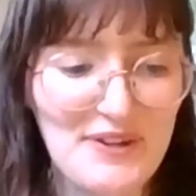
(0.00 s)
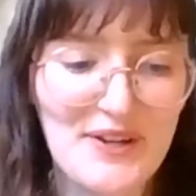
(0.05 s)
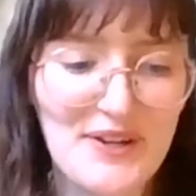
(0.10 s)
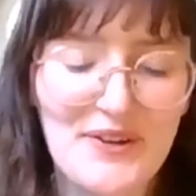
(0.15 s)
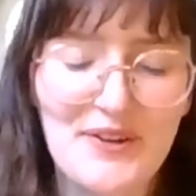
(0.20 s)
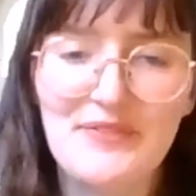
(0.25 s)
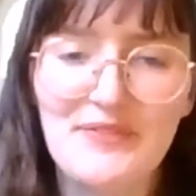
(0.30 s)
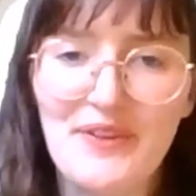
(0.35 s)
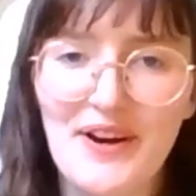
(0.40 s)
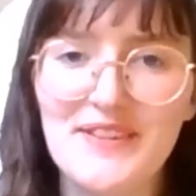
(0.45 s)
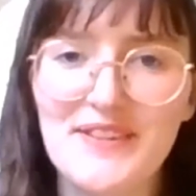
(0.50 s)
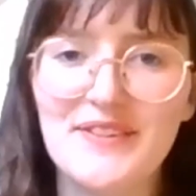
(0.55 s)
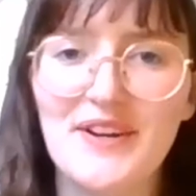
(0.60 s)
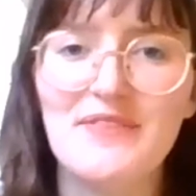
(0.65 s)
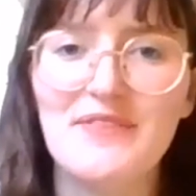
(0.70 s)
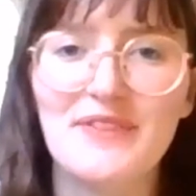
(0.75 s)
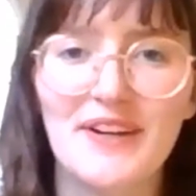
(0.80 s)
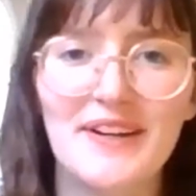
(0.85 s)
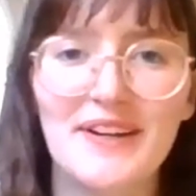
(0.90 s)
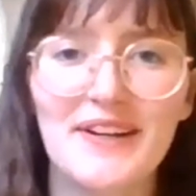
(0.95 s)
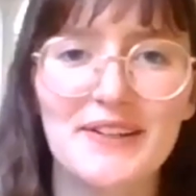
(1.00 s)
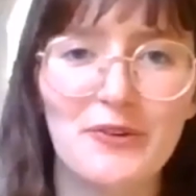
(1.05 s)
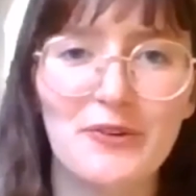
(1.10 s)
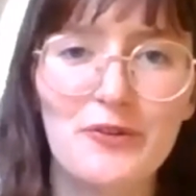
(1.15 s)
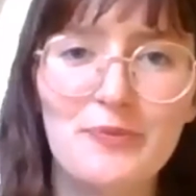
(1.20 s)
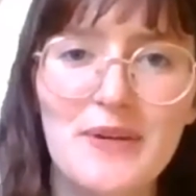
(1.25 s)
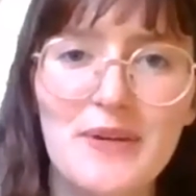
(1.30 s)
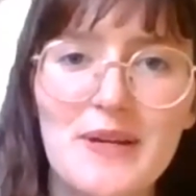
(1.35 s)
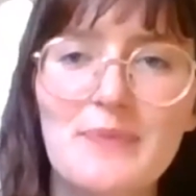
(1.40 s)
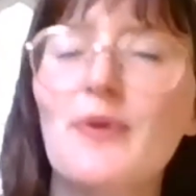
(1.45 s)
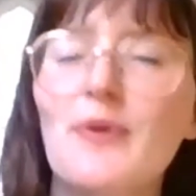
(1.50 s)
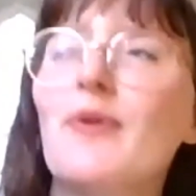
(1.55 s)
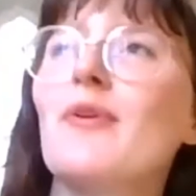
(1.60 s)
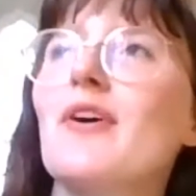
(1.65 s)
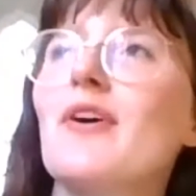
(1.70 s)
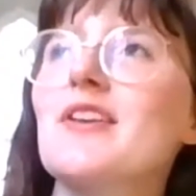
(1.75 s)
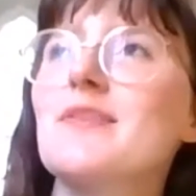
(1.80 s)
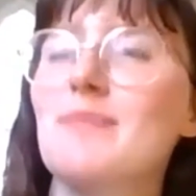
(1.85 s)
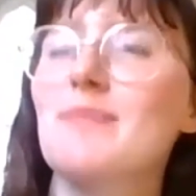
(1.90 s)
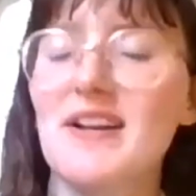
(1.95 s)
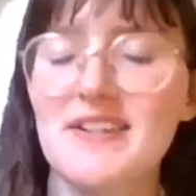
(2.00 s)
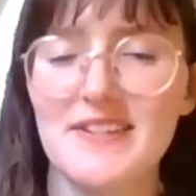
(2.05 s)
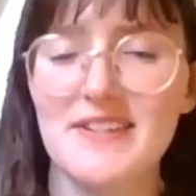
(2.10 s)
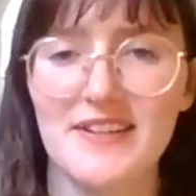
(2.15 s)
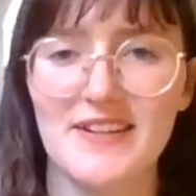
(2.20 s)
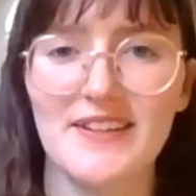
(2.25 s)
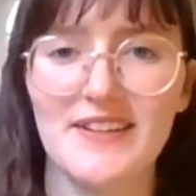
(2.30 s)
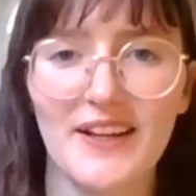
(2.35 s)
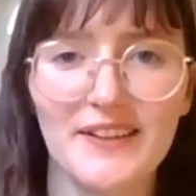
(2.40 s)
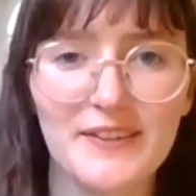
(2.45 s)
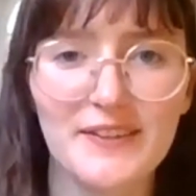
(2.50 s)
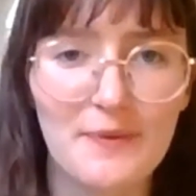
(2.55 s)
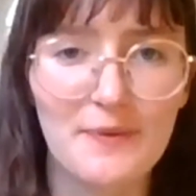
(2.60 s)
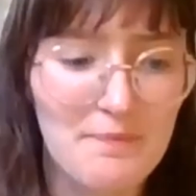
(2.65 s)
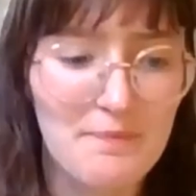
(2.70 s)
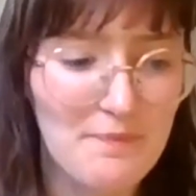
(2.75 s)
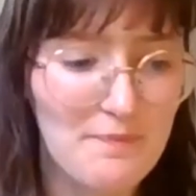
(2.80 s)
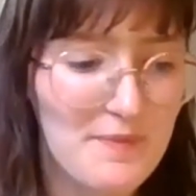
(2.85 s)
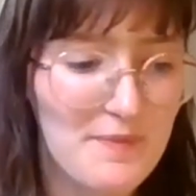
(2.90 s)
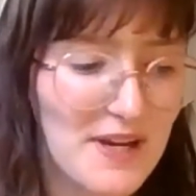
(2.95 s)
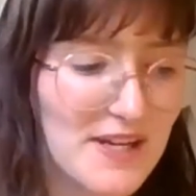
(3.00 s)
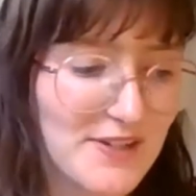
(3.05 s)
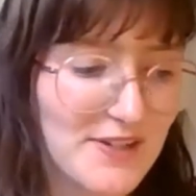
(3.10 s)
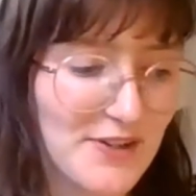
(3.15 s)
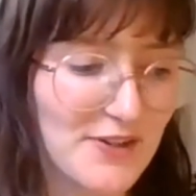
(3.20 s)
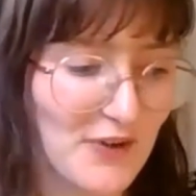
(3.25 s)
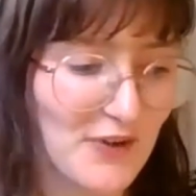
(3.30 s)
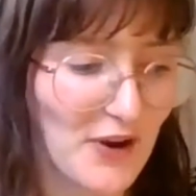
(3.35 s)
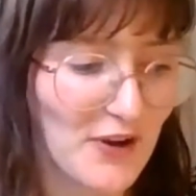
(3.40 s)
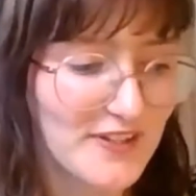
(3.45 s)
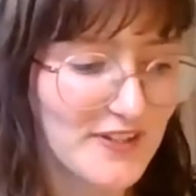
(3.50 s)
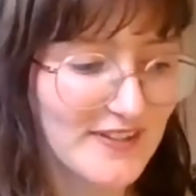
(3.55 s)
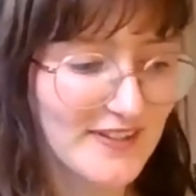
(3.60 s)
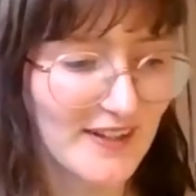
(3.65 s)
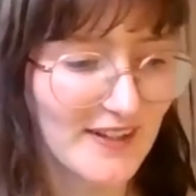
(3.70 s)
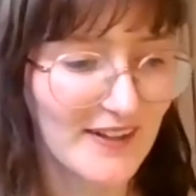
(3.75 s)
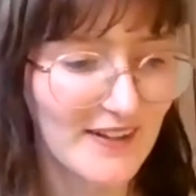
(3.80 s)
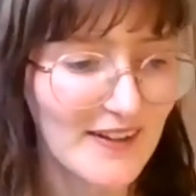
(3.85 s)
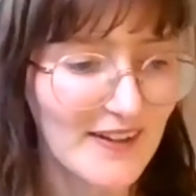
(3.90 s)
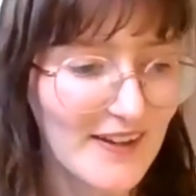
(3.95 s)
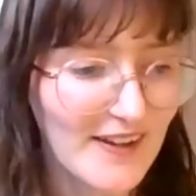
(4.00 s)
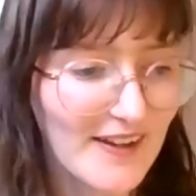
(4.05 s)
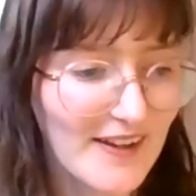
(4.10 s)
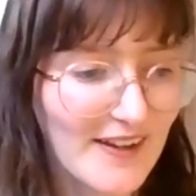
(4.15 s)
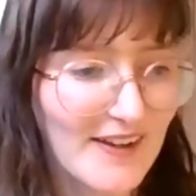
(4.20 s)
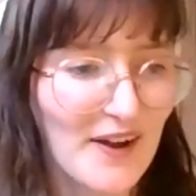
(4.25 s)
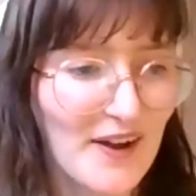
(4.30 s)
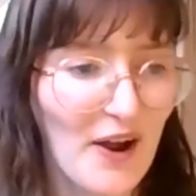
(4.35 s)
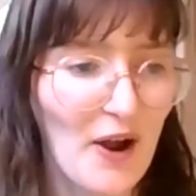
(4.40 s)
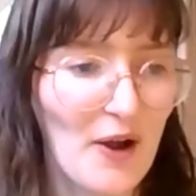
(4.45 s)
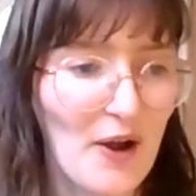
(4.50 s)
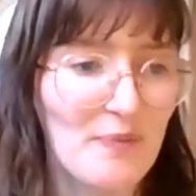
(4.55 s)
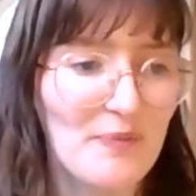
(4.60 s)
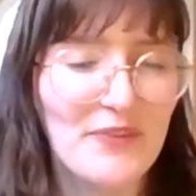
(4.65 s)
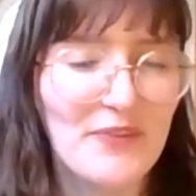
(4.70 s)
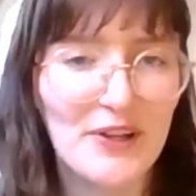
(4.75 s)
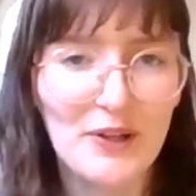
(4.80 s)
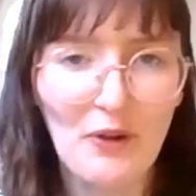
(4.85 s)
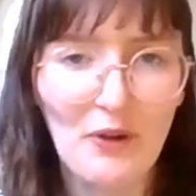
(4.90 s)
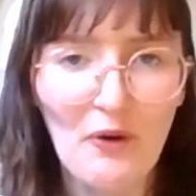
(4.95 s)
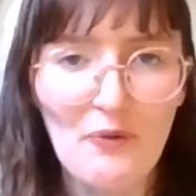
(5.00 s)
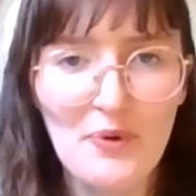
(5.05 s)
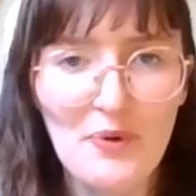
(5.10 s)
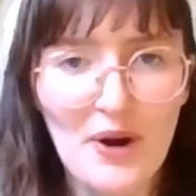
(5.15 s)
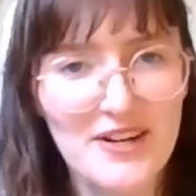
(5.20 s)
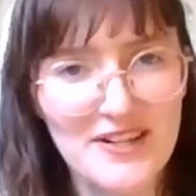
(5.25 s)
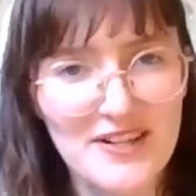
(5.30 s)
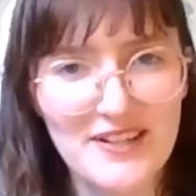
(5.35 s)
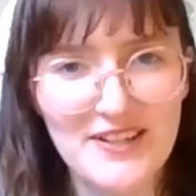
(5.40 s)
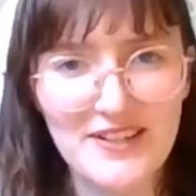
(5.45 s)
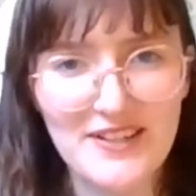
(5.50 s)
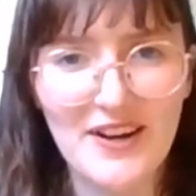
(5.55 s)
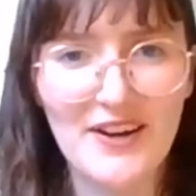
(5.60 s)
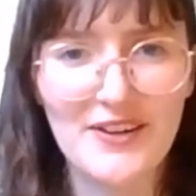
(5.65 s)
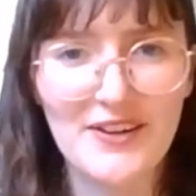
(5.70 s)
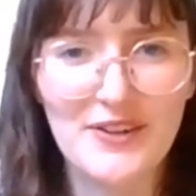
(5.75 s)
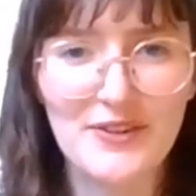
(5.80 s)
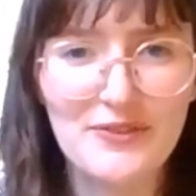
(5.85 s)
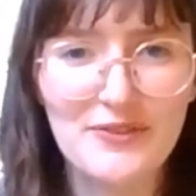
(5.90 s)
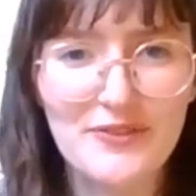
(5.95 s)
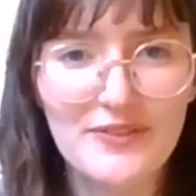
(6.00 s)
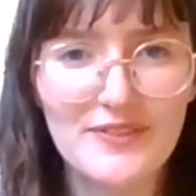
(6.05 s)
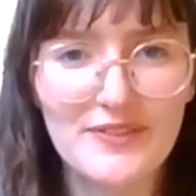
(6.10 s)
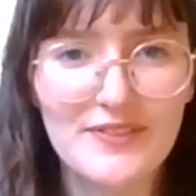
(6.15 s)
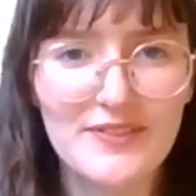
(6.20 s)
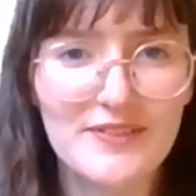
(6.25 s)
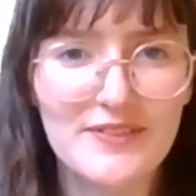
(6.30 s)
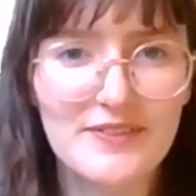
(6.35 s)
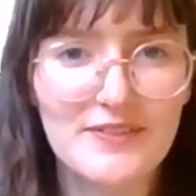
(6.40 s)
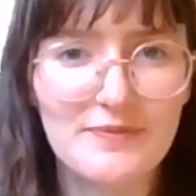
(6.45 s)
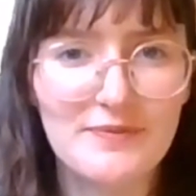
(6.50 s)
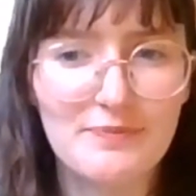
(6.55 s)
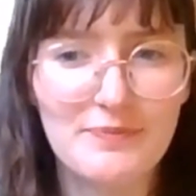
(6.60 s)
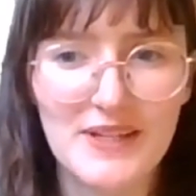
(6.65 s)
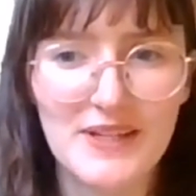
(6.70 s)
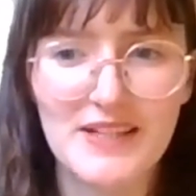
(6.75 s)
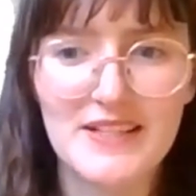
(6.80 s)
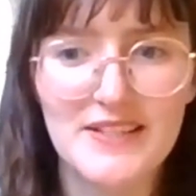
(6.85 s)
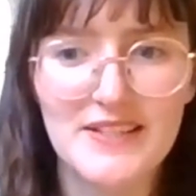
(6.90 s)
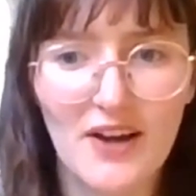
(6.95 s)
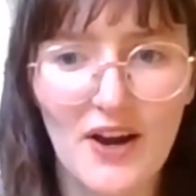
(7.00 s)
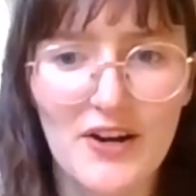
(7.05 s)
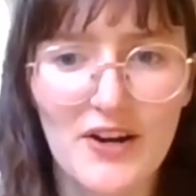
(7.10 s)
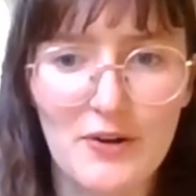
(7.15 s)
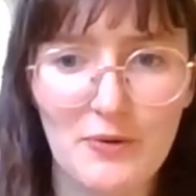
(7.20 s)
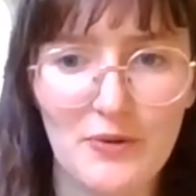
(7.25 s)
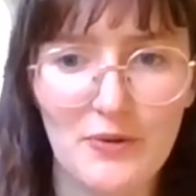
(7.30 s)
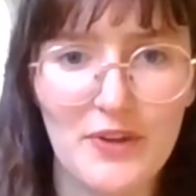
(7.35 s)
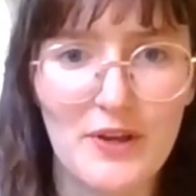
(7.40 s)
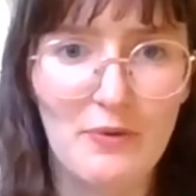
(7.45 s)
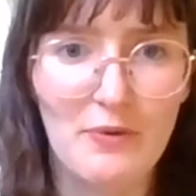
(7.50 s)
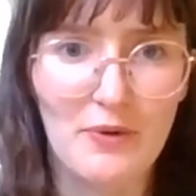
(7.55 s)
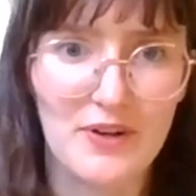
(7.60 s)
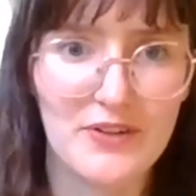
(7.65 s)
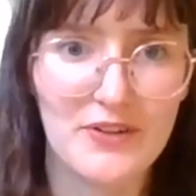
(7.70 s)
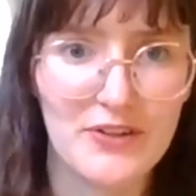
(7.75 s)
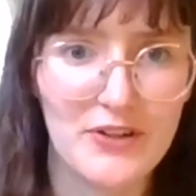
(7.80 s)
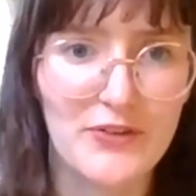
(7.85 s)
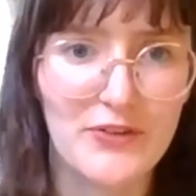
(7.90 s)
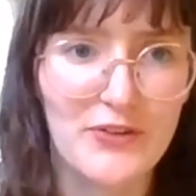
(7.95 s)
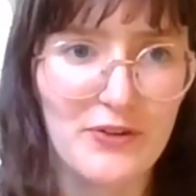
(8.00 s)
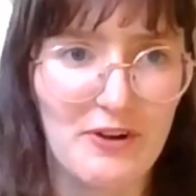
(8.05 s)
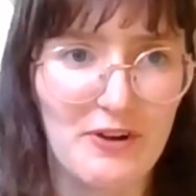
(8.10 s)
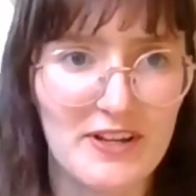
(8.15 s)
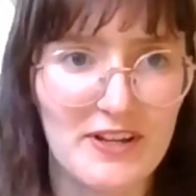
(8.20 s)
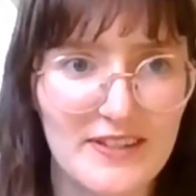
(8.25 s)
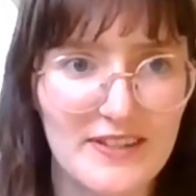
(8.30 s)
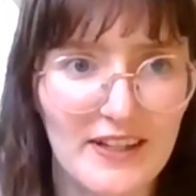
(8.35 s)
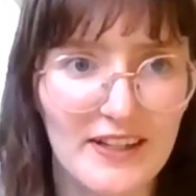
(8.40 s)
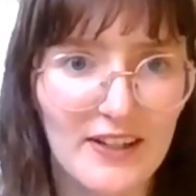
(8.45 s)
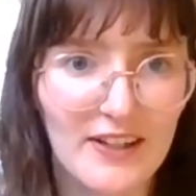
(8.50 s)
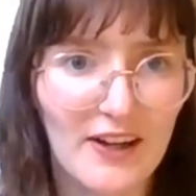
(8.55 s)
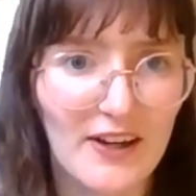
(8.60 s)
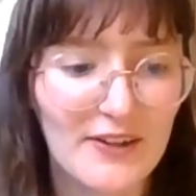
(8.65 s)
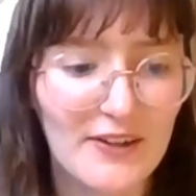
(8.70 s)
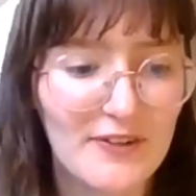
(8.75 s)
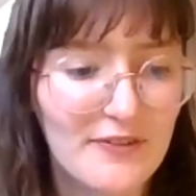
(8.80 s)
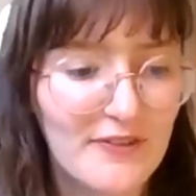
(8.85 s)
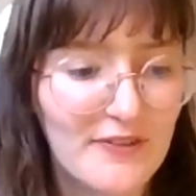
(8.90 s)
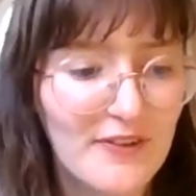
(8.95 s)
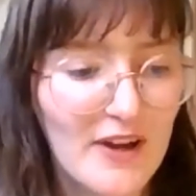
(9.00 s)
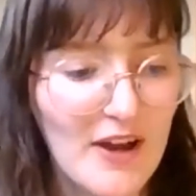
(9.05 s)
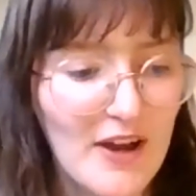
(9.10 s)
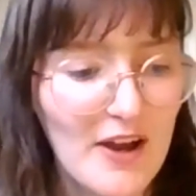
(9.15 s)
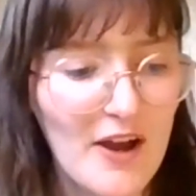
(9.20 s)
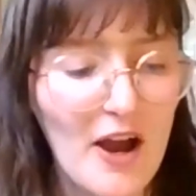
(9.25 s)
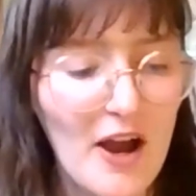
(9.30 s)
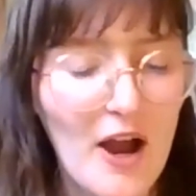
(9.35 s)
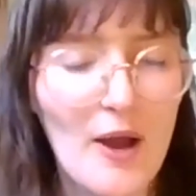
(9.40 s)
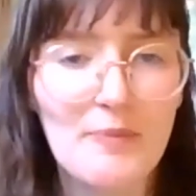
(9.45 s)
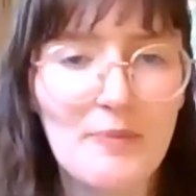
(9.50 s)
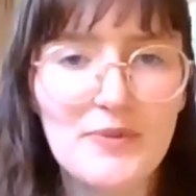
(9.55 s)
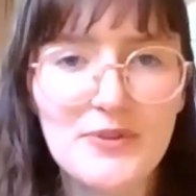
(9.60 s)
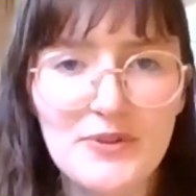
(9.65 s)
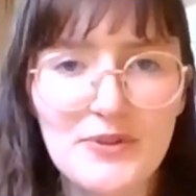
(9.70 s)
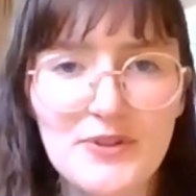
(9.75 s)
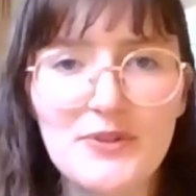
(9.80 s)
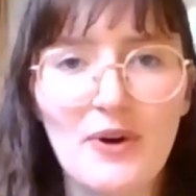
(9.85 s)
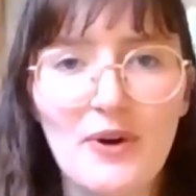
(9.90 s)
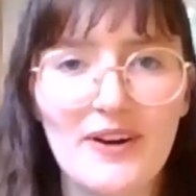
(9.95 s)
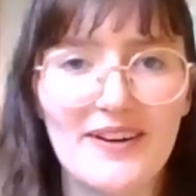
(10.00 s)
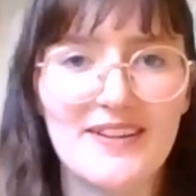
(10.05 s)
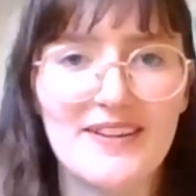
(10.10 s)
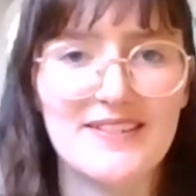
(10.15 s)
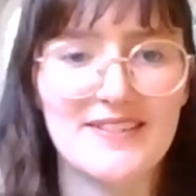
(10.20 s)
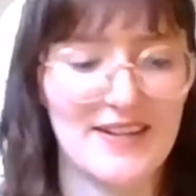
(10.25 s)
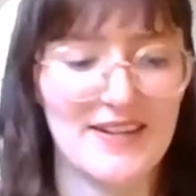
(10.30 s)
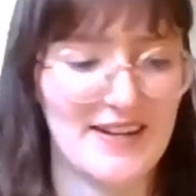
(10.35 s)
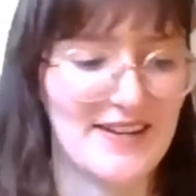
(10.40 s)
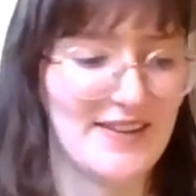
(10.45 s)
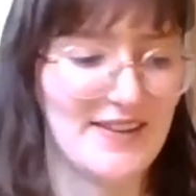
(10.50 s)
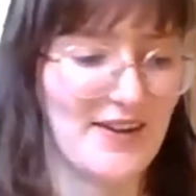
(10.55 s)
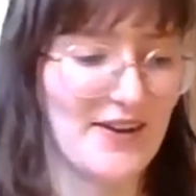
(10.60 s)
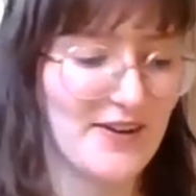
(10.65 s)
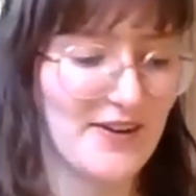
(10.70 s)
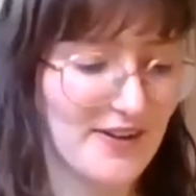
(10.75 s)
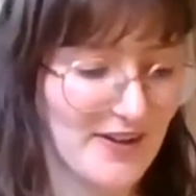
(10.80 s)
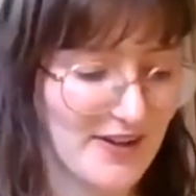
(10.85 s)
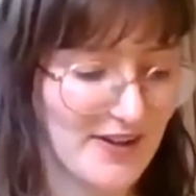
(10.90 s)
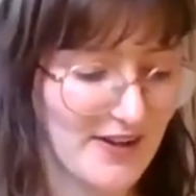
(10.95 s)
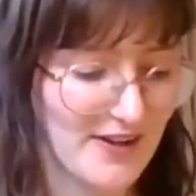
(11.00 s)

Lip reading: really good advice. I feel like a lot of people, especially like mid-university, feel a lot of pressure to kind of be deciding what they want to do for the rest of their life. So it's quite nice to hear that